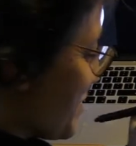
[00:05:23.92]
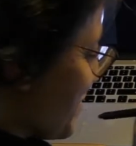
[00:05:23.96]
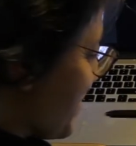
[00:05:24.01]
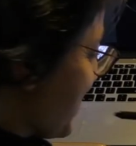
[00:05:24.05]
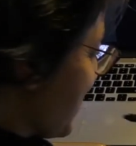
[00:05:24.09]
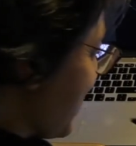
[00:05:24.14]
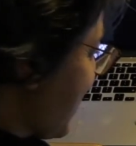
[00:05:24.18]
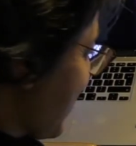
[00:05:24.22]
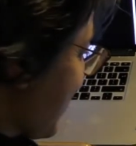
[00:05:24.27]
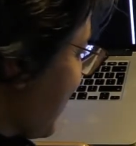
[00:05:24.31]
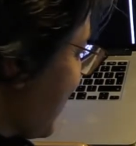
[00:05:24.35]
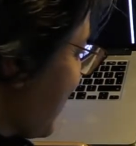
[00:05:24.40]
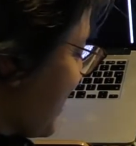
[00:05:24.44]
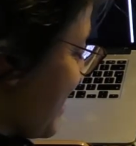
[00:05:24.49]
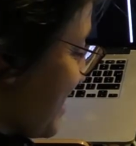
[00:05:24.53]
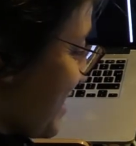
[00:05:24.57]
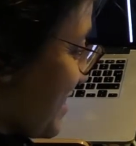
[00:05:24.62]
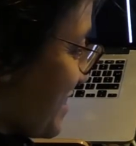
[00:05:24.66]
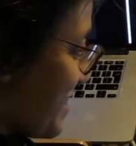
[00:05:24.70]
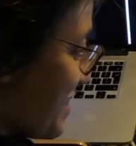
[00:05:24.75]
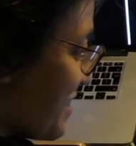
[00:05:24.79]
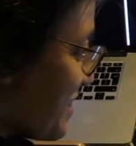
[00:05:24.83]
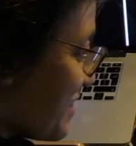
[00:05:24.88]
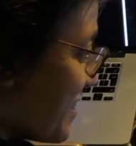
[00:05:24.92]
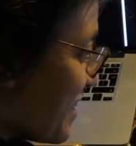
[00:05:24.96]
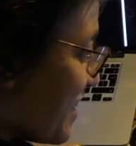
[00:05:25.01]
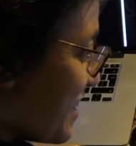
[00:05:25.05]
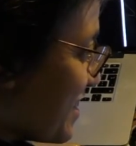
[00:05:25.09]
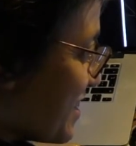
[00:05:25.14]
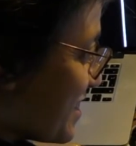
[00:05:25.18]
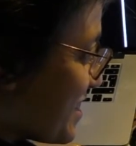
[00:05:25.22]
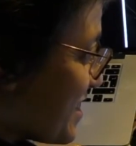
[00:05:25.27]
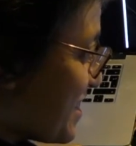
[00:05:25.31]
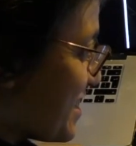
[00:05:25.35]
is you know,
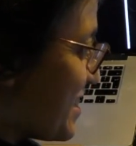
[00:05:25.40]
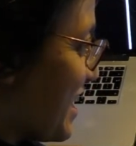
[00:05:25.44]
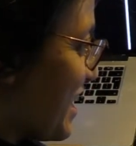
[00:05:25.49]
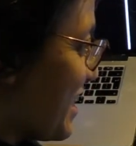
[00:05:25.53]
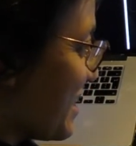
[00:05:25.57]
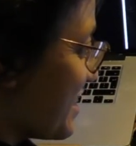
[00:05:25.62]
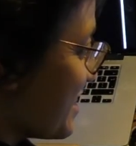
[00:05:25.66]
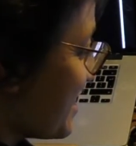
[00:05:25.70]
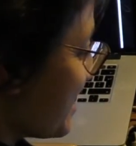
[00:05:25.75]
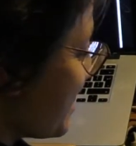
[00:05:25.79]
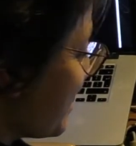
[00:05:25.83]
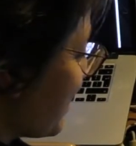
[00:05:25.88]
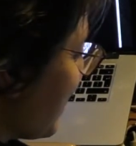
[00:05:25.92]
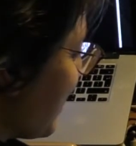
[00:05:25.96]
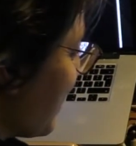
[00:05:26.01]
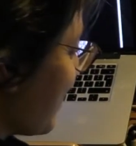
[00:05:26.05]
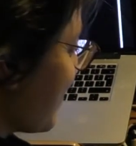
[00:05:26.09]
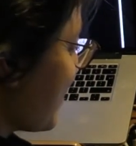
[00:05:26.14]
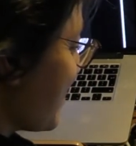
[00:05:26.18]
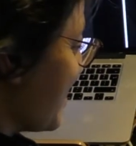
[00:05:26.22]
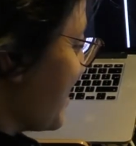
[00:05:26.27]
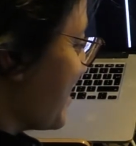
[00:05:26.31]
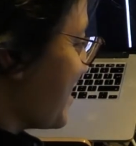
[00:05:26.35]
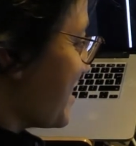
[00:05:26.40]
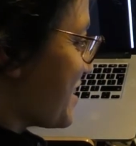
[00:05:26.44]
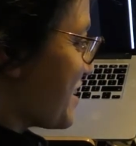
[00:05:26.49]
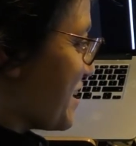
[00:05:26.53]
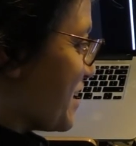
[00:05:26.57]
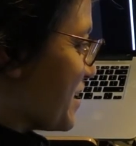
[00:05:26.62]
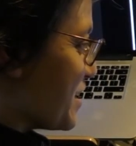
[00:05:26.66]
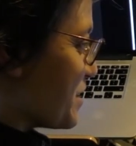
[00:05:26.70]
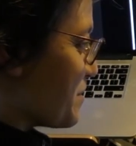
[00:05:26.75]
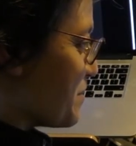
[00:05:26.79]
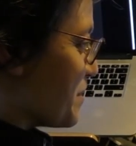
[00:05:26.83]
it's a challenge to count all these
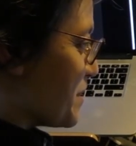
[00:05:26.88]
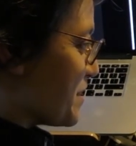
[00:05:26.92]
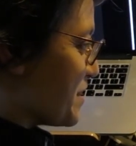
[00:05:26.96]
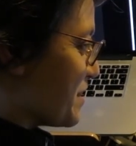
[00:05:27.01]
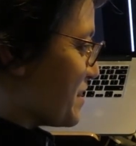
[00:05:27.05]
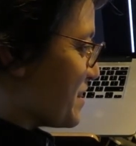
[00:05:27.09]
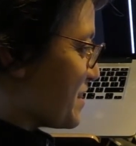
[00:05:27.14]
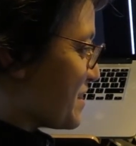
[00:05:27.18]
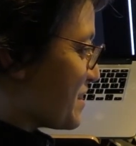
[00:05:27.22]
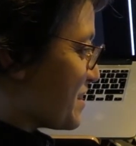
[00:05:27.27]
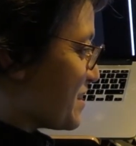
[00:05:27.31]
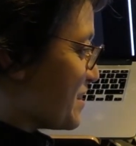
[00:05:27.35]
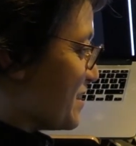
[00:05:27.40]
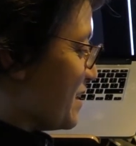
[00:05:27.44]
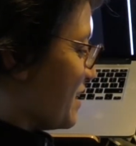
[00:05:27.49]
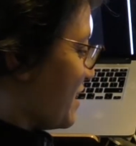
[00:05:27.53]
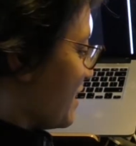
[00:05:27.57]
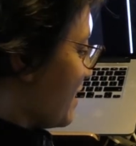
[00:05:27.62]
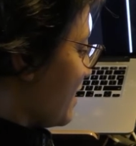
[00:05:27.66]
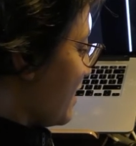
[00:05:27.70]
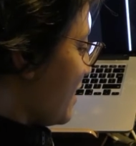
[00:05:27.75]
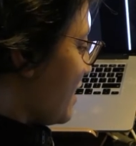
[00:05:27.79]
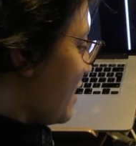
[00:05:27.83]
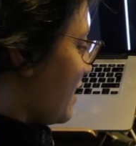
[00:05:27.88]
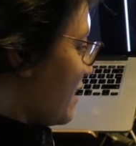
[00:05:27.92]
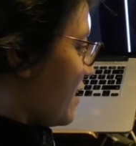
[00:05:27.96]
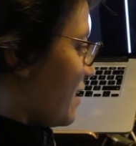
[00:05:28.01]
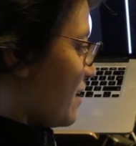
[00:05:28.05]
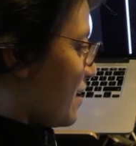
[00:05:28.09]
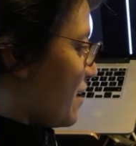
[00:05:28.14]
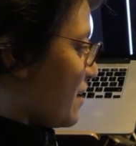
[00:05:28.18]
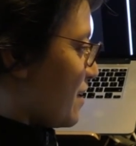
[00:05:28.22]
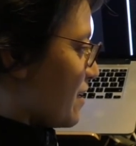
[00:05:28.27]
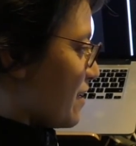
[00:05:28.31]
guys, but there's
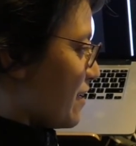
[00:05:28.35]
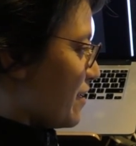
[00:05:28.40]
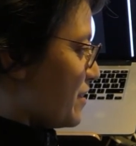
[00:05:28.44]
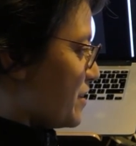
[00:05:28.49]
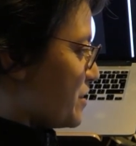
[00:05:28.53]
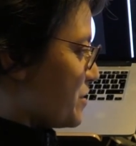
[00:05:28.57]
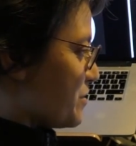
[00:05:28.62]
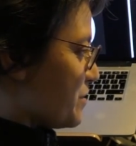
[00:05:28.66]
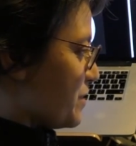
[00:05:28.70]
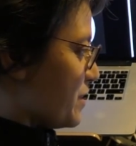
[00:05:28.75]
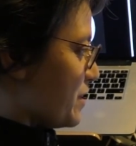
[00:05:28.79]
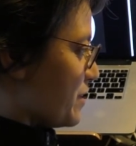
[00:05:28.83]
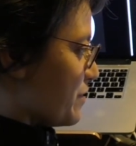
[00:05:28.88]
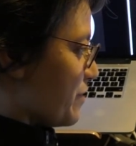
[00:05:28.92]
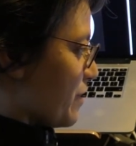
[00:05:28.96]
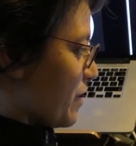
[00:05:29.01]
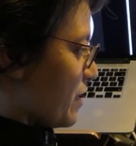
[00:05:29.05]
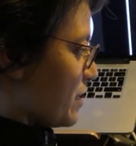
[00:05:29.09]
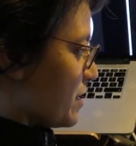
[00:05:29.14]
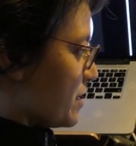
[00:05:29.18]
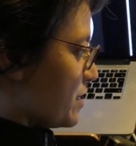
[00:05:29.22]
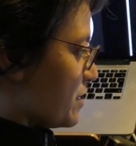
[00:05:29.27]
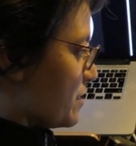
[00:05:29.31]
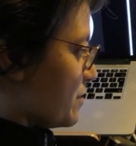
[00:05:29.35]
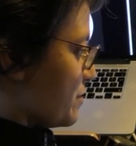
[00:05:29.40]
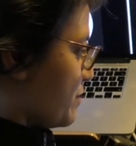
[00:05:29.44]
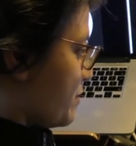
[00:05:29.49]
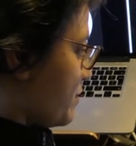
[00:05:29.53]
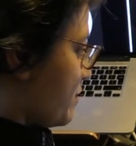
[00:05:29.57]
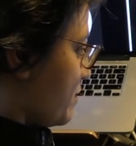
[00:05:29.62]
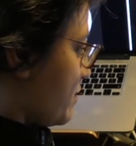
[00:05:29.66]
all these really evocative